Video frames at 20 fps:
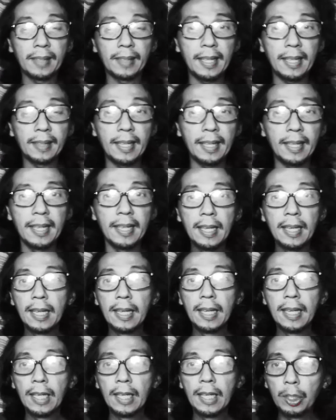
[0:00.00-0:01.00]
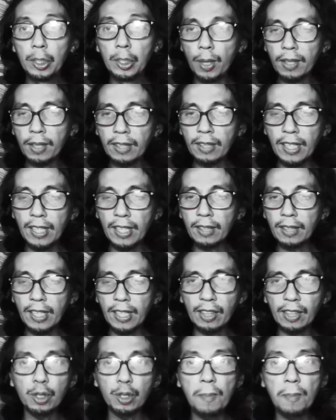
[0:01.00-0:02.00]
Okay? You
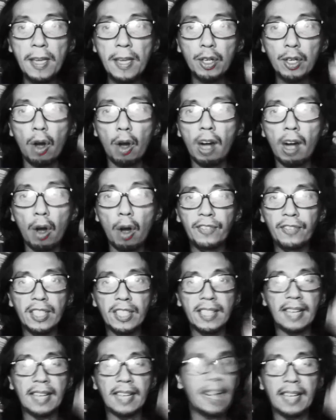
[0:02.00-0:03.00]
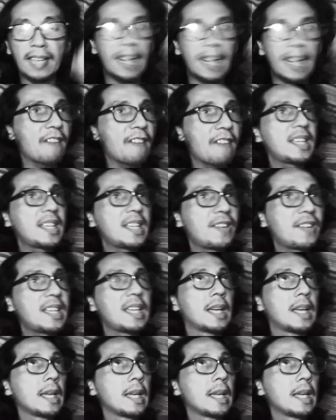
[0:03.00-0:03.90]
get those major arc feels that every